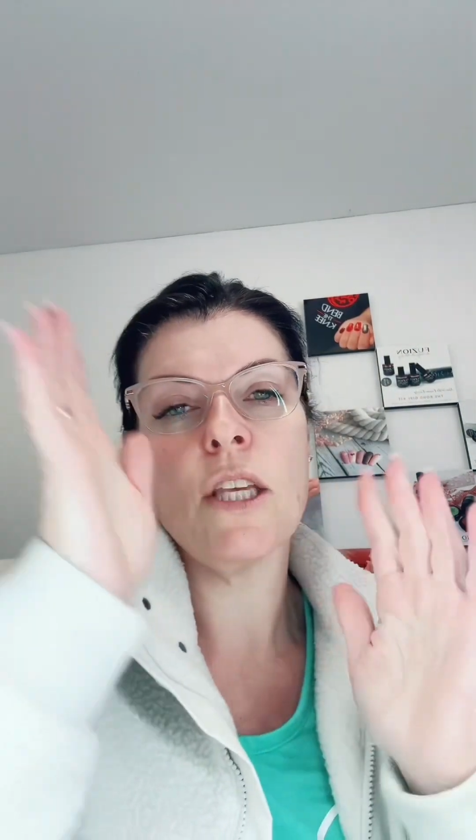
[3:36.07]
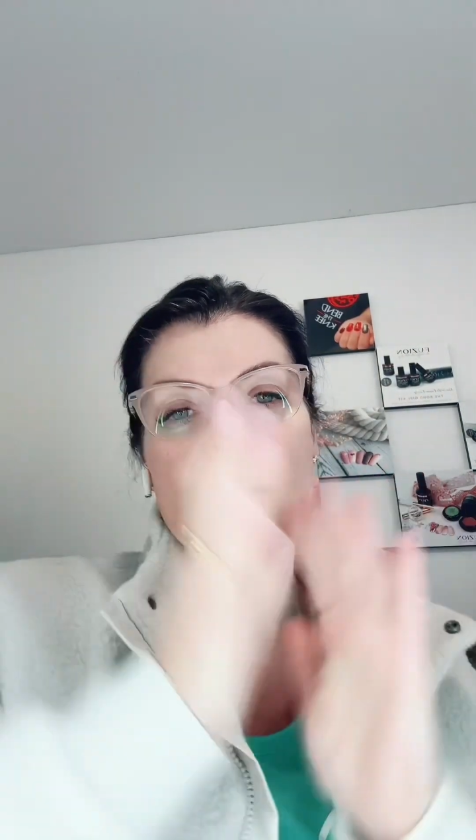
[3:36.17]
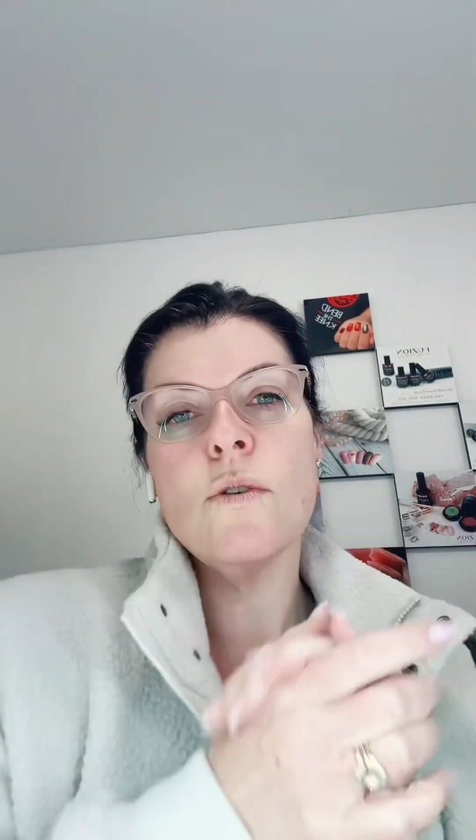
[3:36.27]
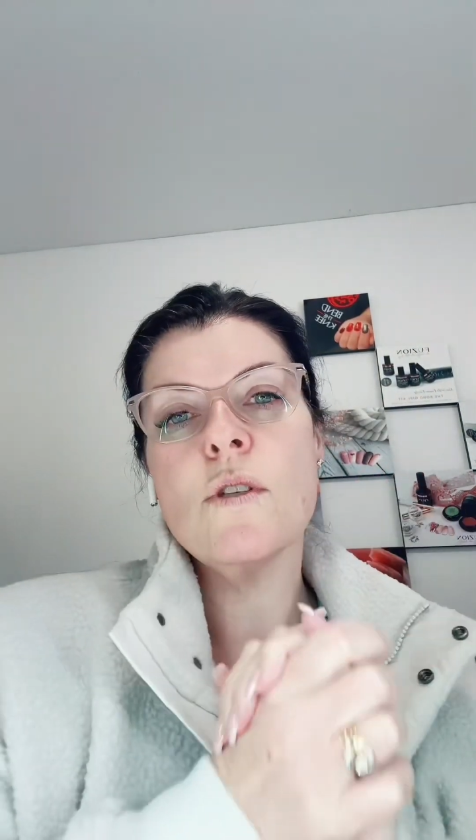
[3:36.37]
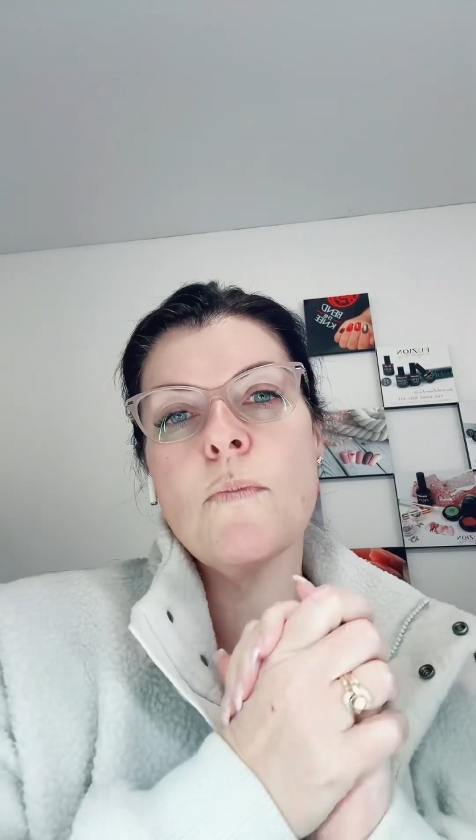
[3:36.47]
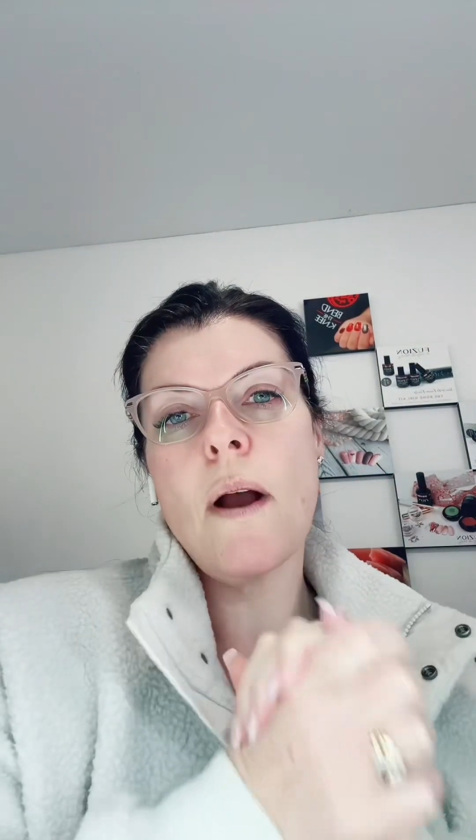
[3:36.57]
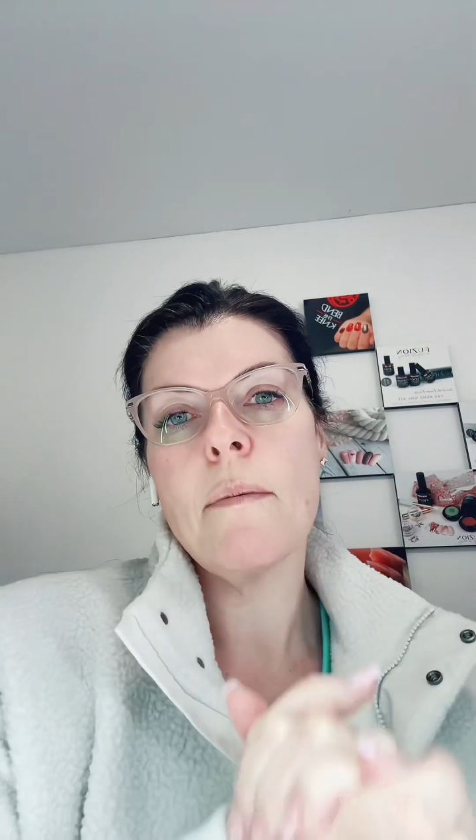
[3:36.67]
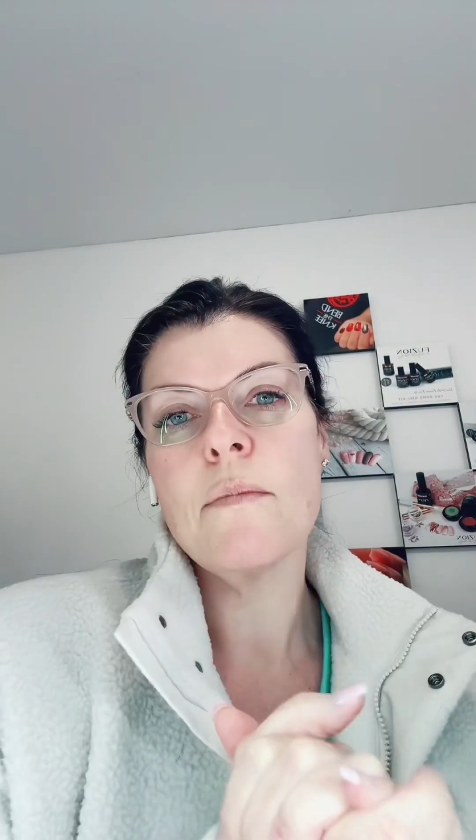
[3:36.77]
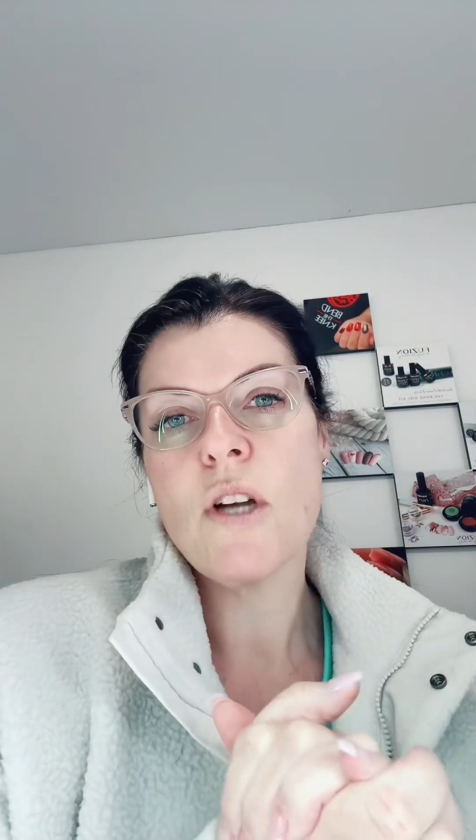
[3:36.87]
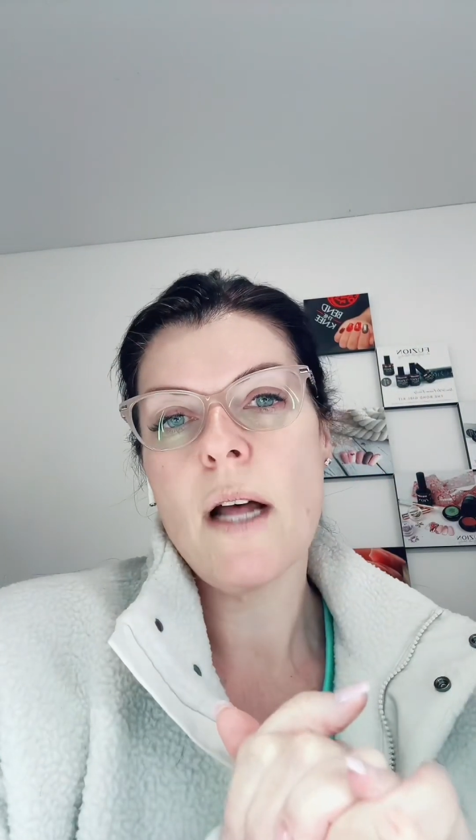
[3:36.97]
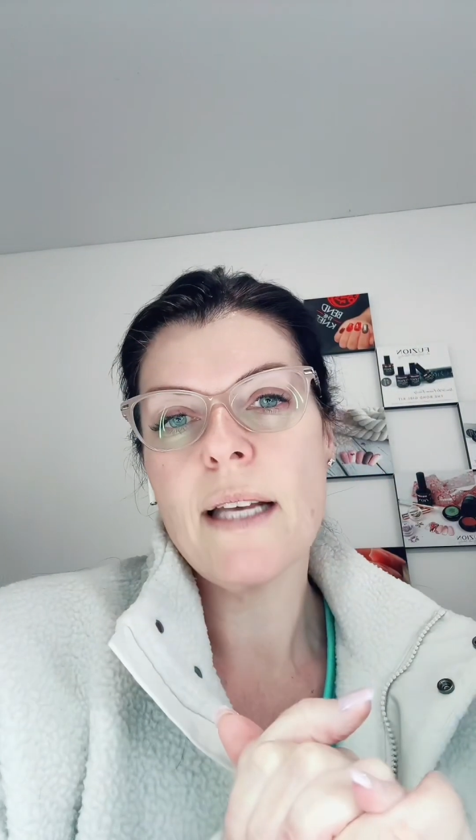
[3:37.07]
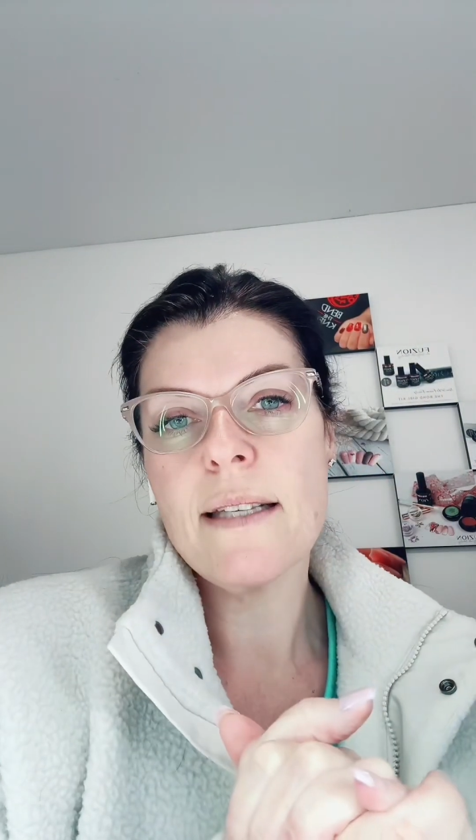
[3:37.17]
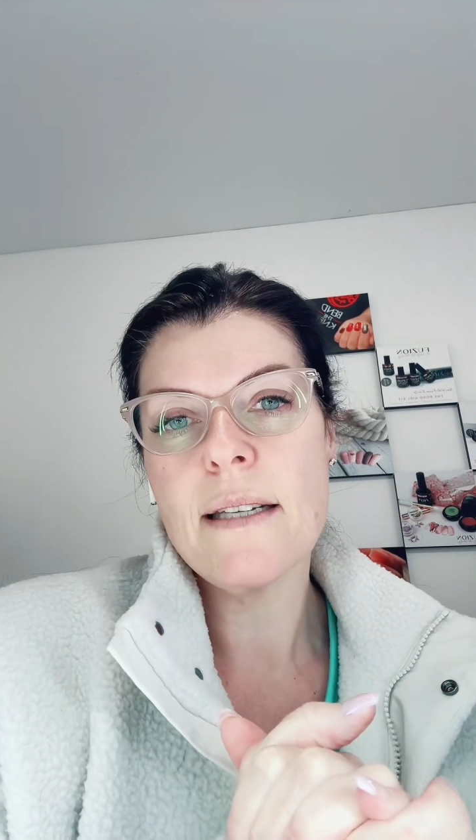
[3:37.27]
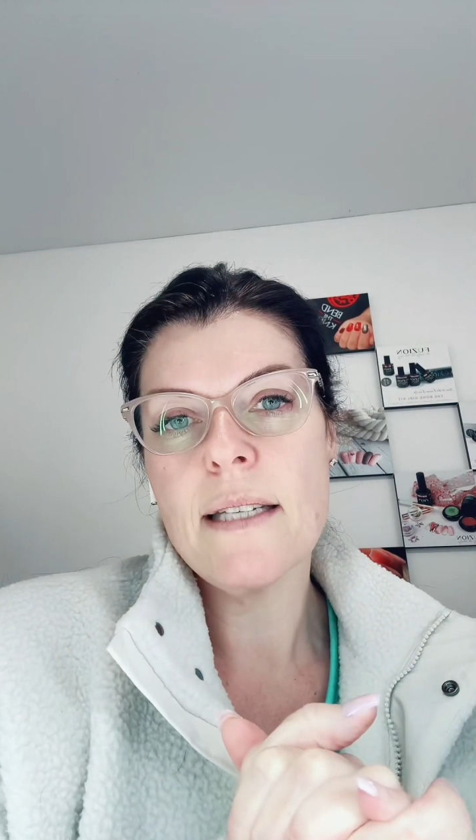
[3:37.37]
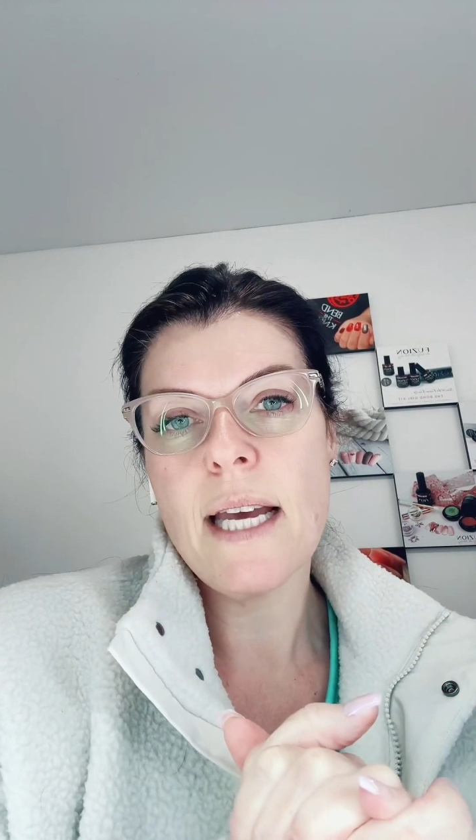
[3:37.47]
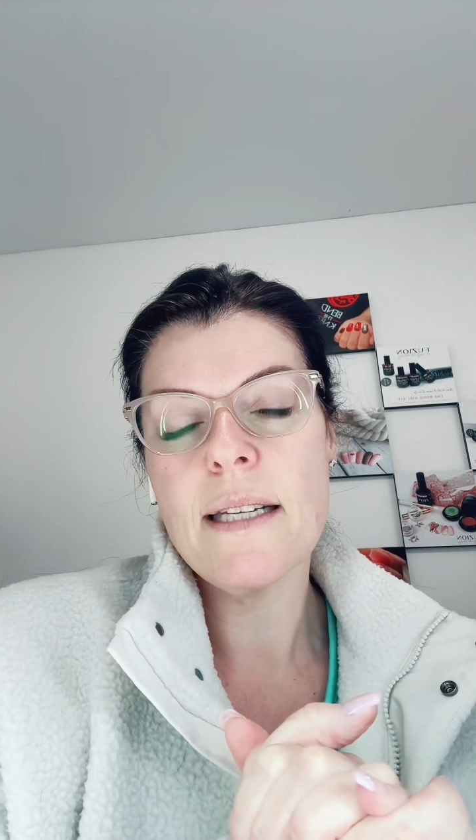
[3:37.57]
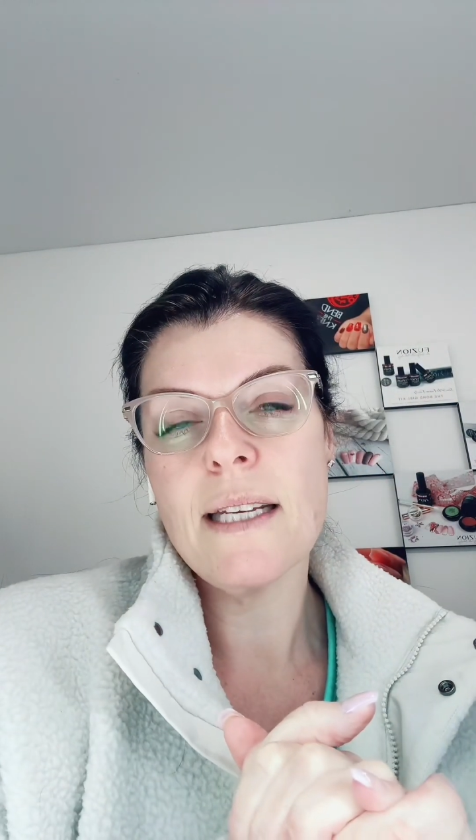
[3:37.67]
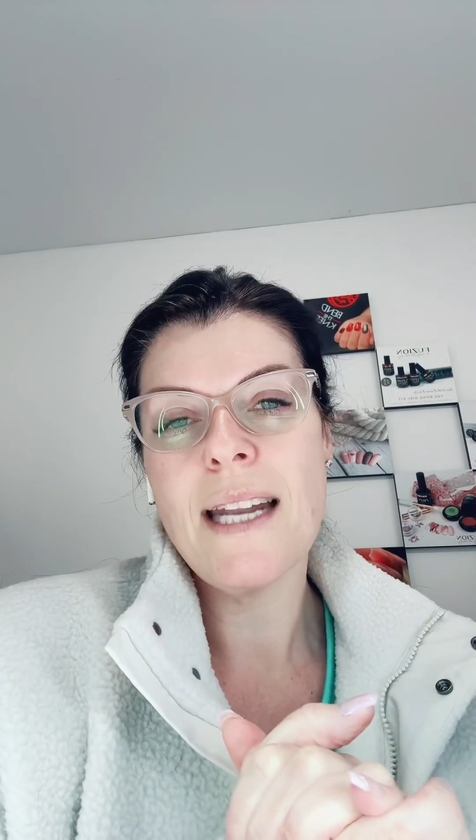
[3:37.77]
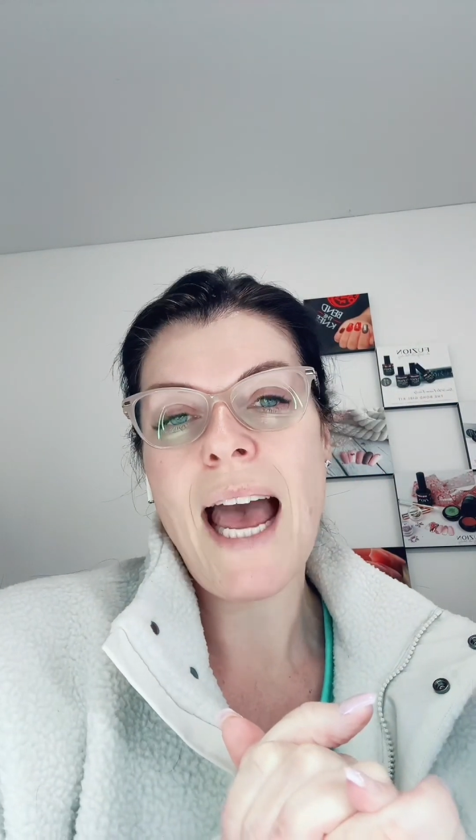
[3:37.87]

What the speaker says: Use Problem Child as intended